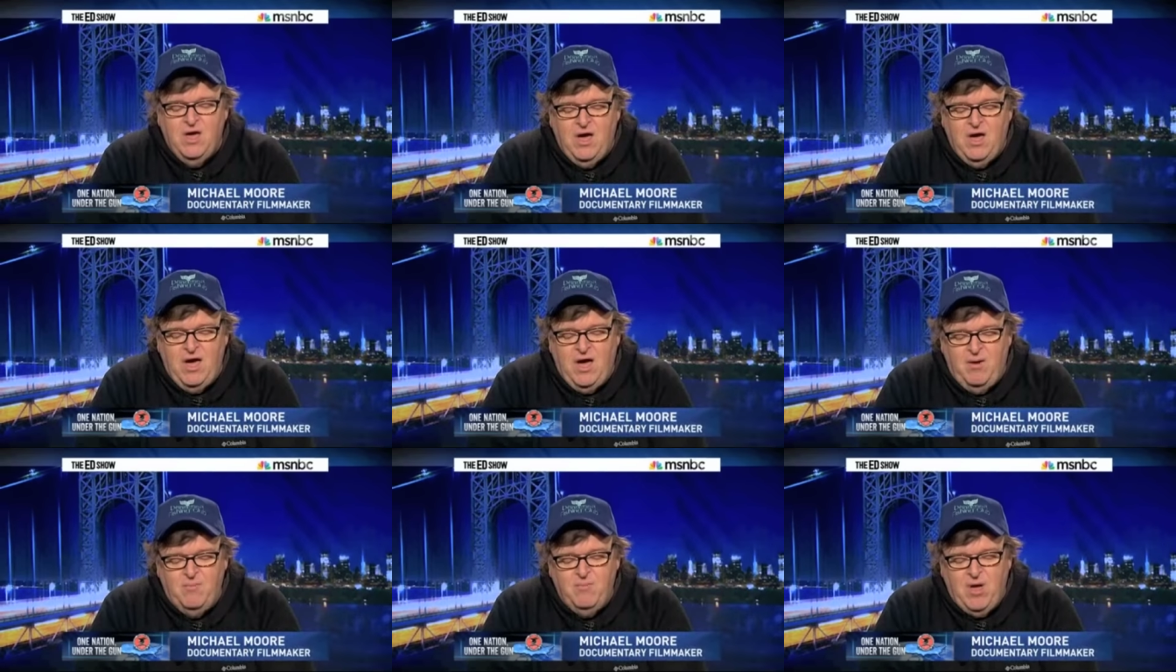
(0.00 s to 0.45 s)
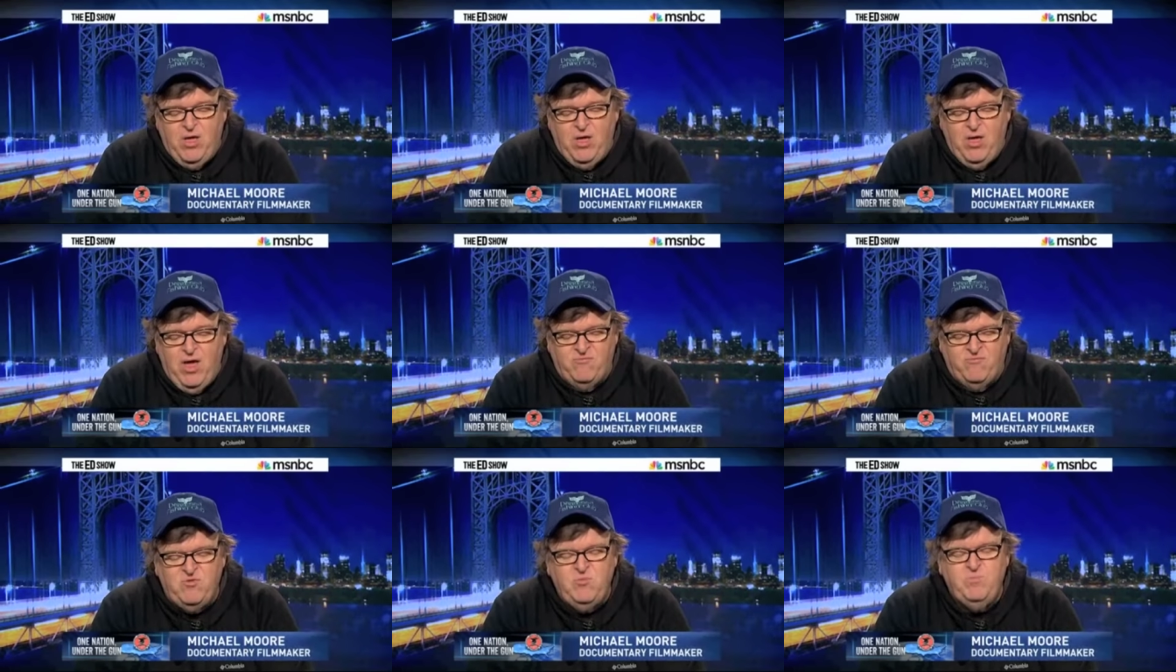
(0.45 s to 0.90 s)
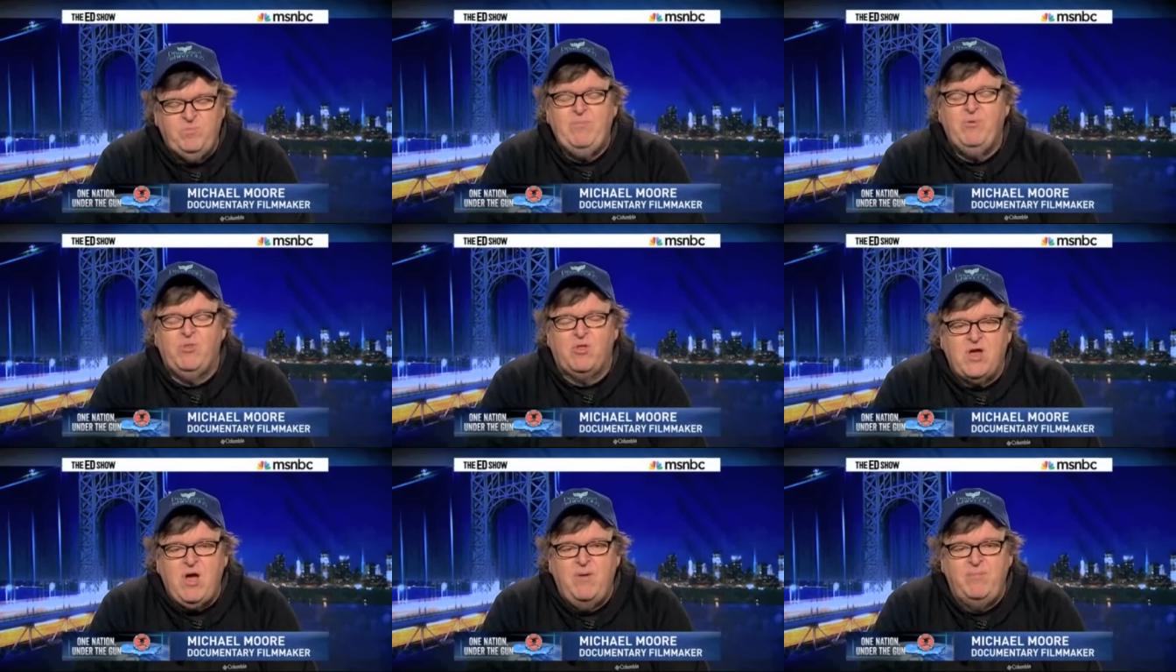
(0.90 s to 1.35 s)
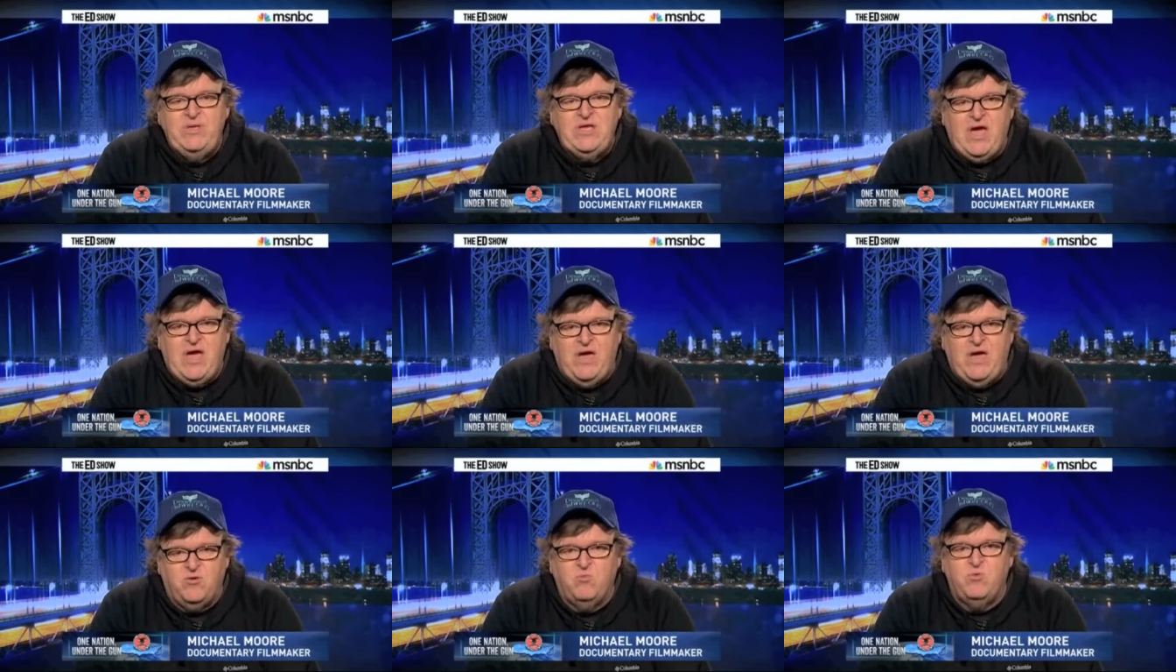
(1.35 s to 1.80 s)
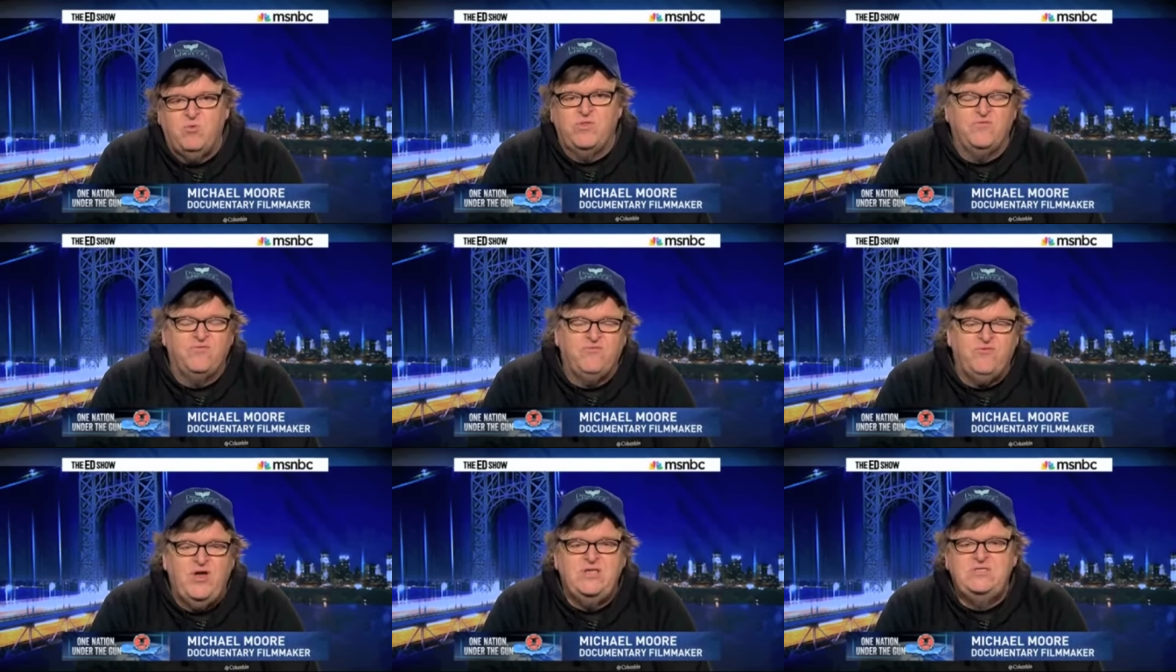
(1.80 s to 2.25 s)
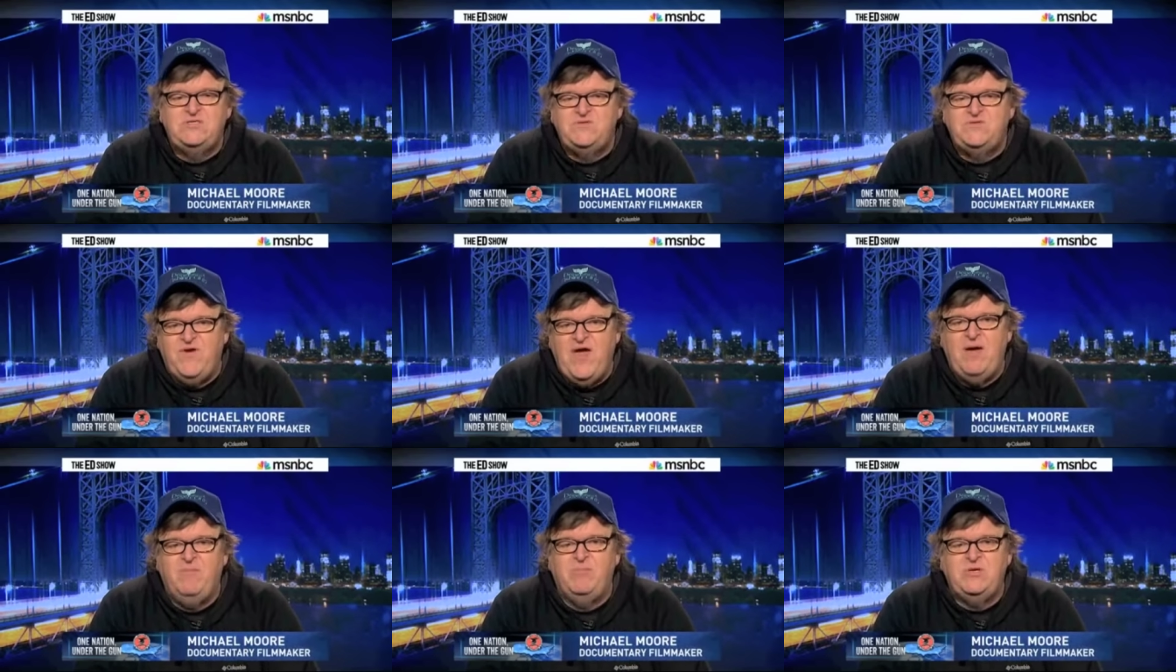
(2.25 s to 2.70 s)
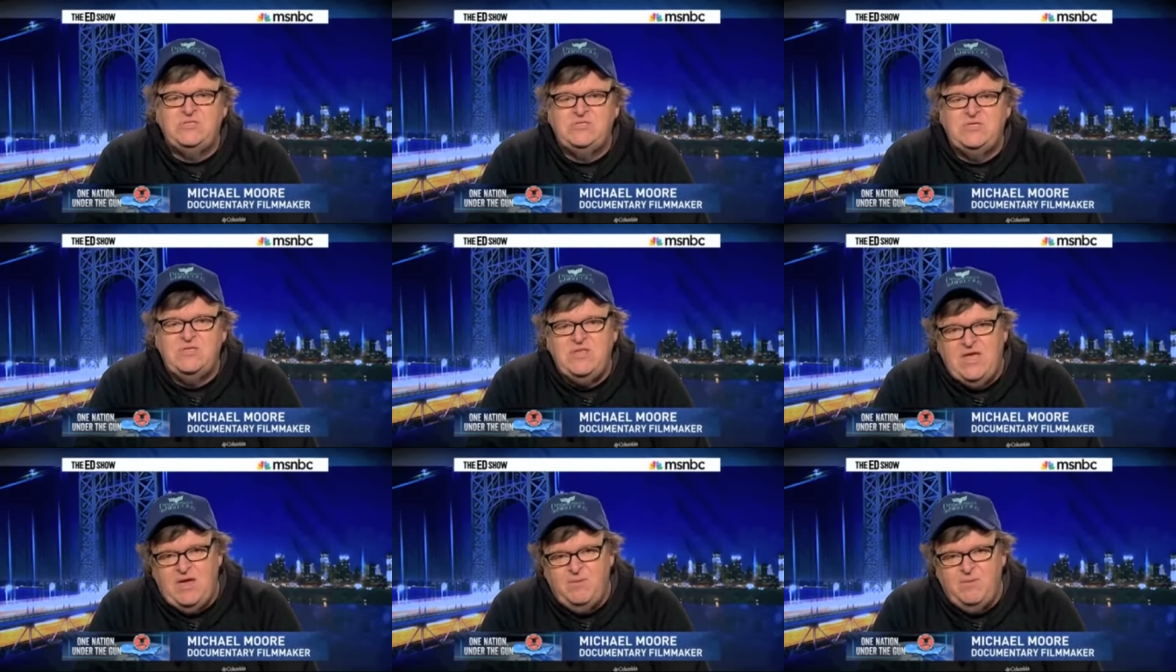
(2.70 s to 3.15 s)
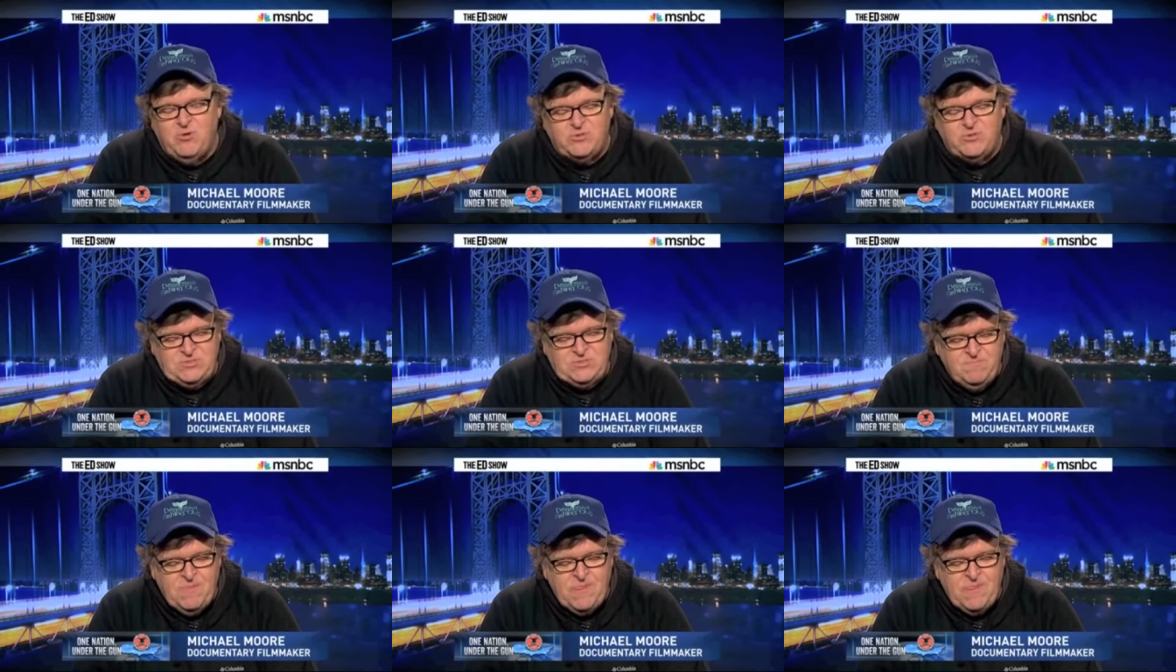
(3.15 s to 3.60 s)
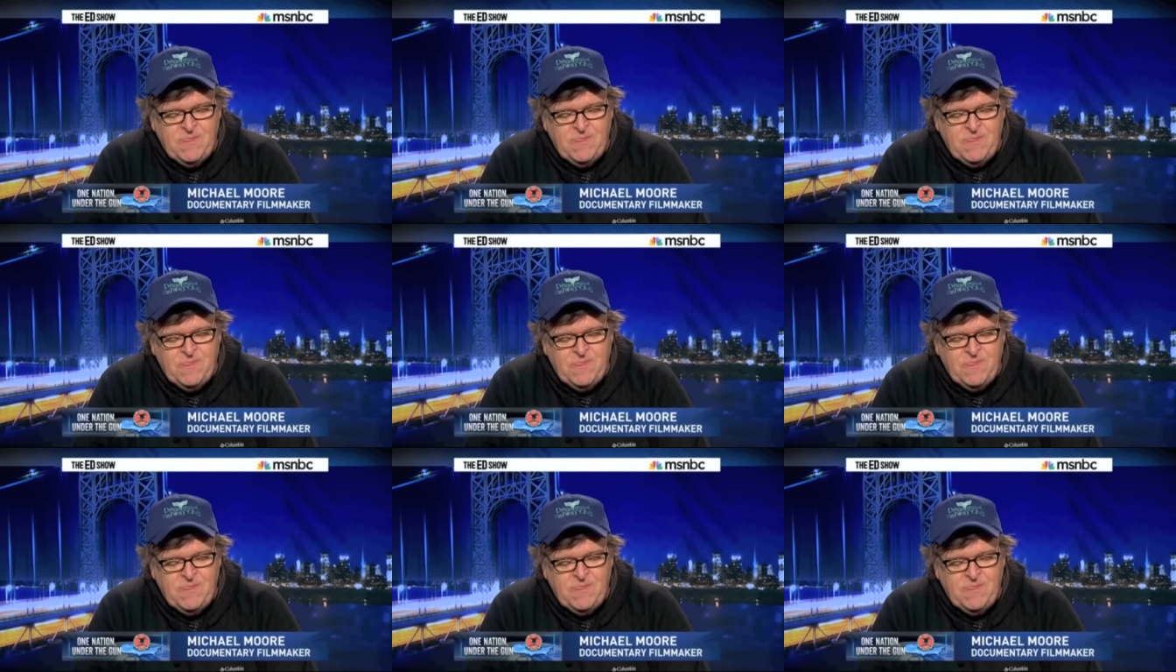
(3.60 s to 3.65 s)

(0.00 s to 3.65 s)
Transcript: Um, every, people are coming together with their friends, families, and neighbors